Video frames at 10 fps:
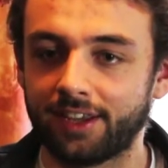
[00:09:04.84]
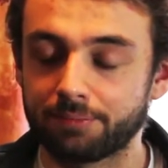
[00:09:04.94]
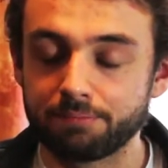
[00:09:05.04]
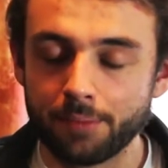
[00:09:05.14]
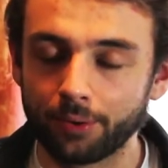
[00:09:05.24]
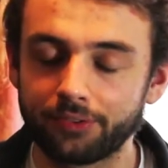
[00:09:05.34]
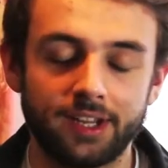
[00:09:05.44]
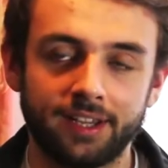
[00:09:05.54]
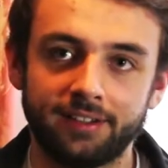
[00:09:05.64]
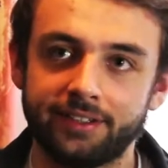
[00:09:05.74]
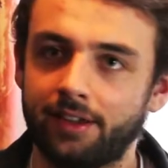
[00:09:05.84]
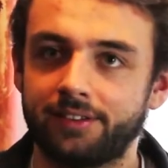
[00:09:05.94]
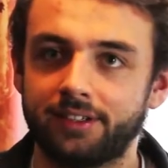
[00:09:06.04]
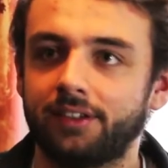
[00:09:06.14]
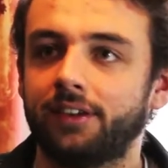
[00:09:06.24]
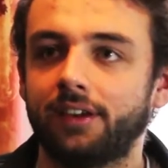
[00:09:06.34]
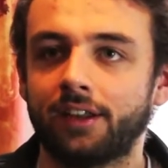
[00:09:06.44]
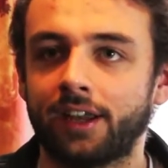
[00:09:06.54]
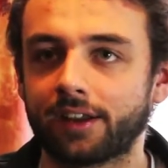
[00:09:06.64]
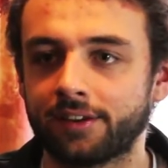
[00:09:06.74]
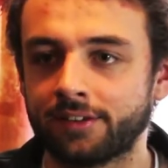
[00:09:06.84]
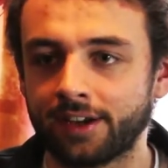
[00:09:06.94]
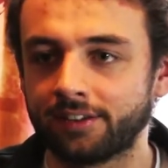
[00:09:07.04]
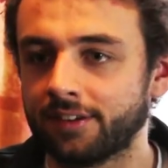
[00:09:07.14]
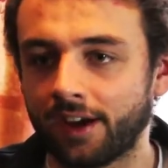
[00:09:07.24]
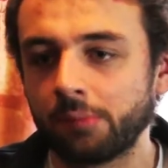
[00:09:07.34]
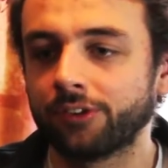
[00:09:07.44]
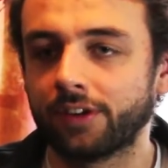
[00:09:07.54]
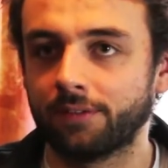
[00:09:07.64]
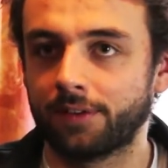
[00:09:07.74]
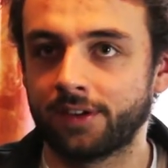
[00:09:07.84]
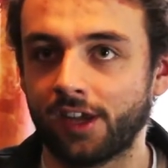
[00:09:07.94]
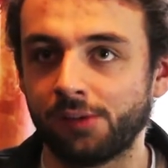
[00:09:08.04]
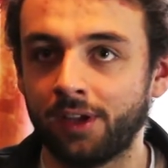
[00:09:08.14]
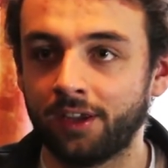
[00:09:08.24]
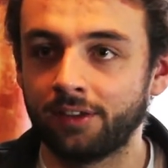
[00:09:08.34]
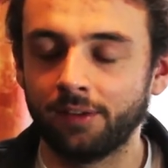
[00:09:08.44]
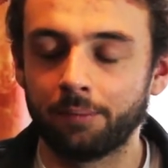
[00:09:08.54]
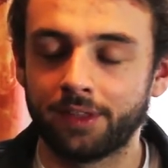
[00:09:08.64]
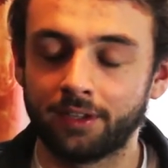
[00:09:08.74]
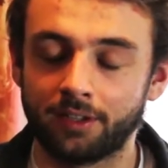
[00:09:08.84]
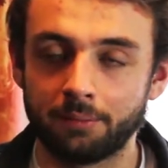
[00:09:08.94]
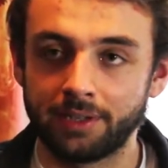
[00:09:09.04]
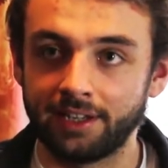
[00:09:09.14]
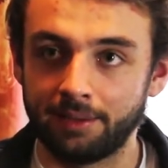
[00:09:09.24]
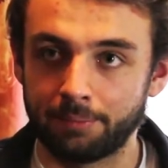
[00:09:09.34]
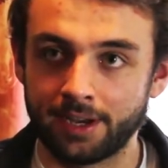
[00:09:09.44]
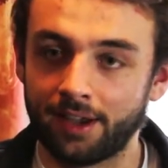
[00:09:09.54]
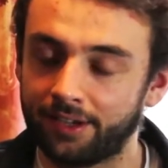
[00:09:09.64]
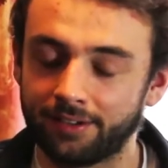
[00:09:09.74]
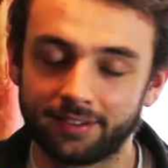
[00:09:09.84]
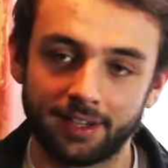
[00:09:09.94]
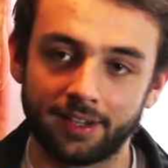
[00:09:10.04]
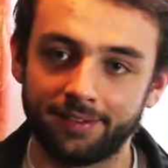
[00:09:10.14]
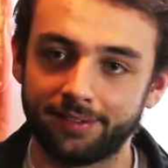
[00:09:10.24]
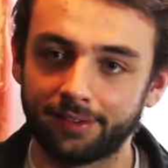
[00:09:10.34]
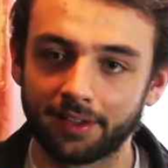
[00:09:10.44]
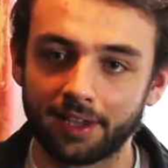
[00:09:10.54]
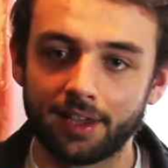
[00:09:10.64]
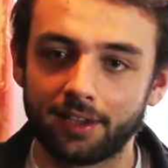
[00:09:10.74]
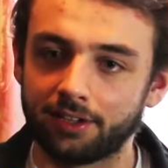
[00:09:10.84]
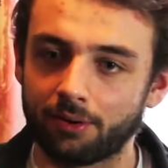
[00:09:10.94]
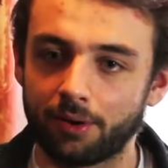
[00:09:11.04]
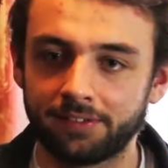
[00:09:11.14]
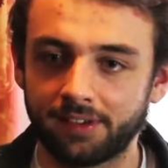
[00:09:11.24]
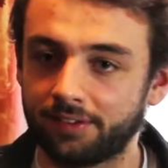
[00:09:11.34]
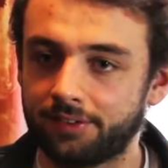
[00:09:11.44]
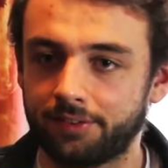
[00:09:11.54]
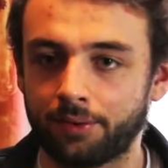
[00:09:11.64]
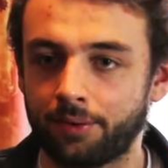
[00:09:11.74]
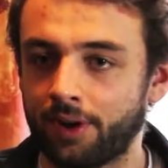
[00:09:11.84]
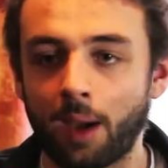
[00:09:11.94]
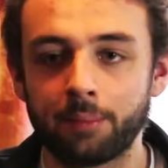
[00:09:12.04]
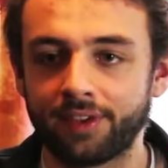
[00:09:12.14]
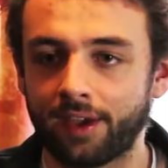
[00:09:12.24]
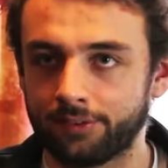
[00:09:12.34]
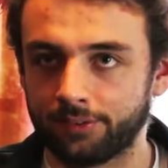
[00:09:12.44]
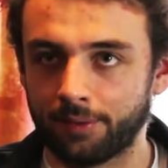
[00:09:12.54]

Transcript: it's most likely nothing. Like 99% of the time it is something completely benign. It is, a cyst or an abscess or